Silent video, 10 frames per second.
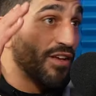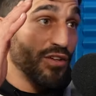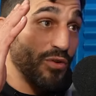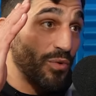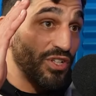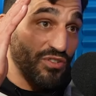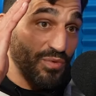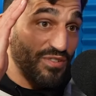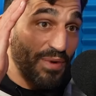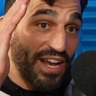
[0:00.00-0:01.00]
so we just
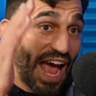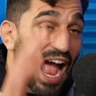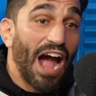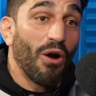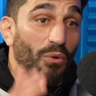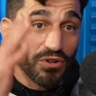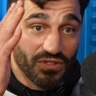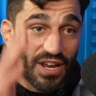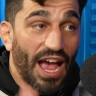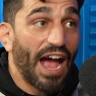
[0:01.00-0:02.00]
would spend hours
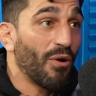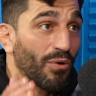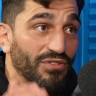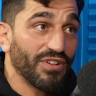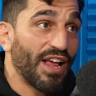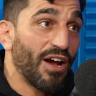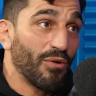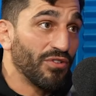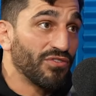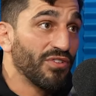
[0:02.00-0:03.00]
and hours and
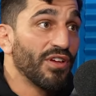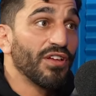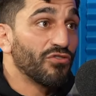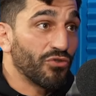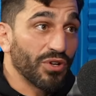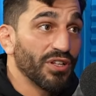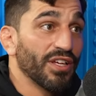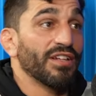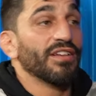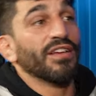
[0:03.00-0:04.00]
hours
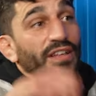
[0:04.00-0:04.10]
drilling,